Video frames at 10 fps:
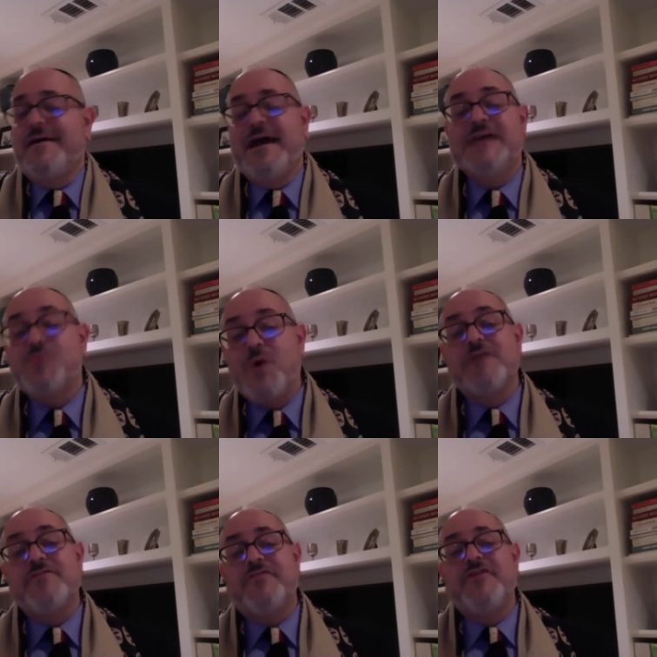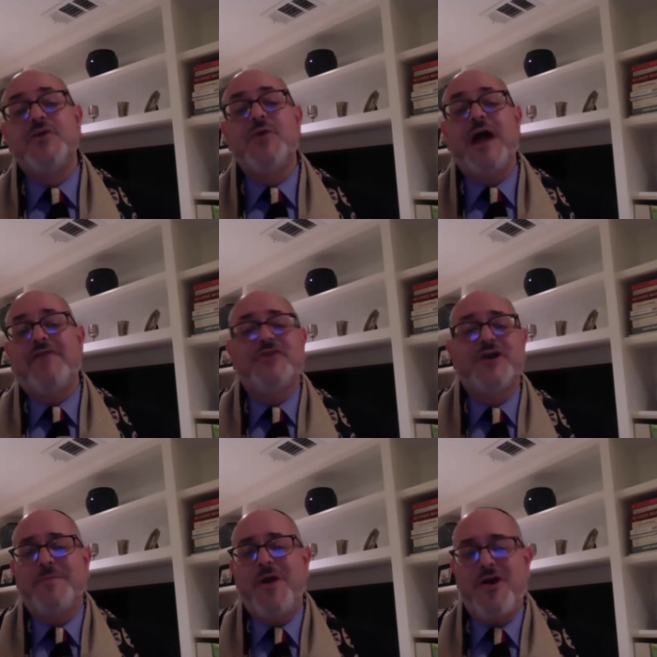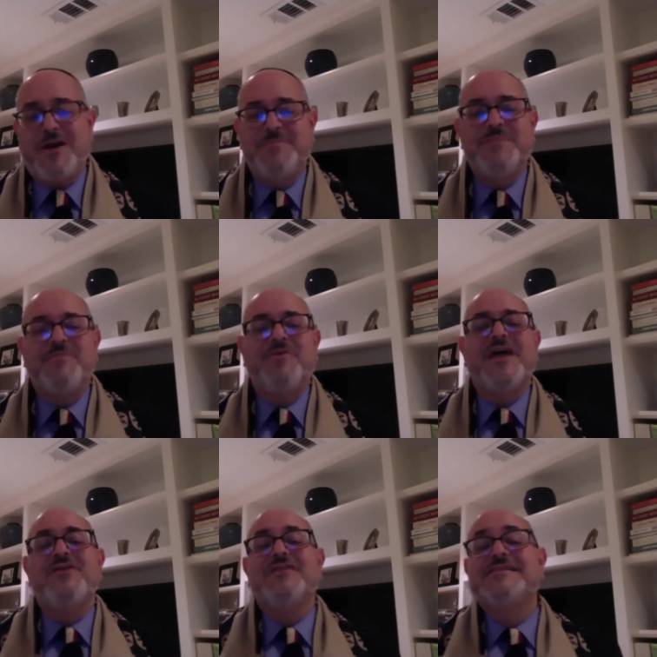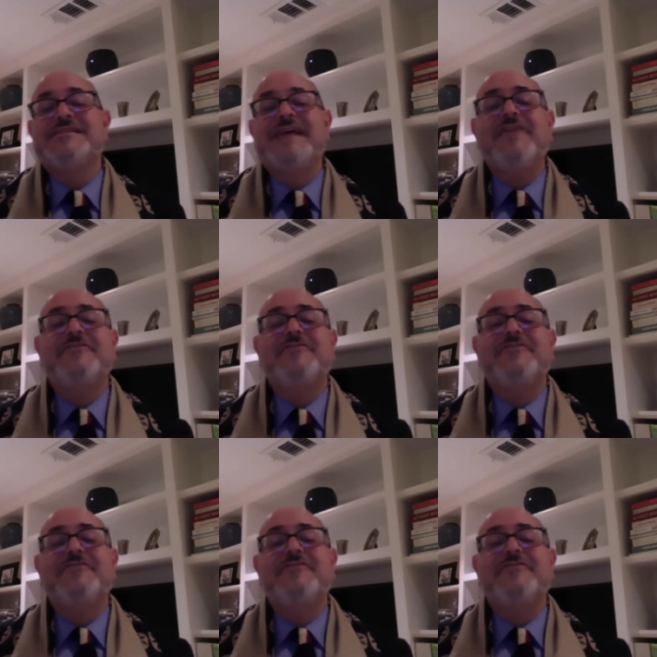As one of the few African American people there, the staff